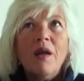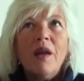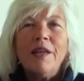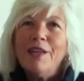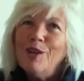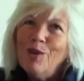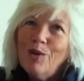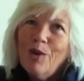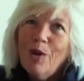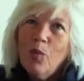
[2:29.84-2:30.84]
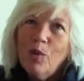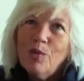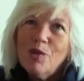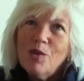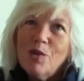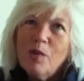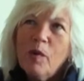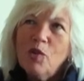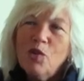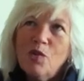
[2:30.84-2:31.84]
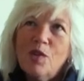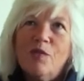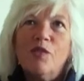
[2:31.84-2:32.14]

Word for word: it didn't look like wounds conducive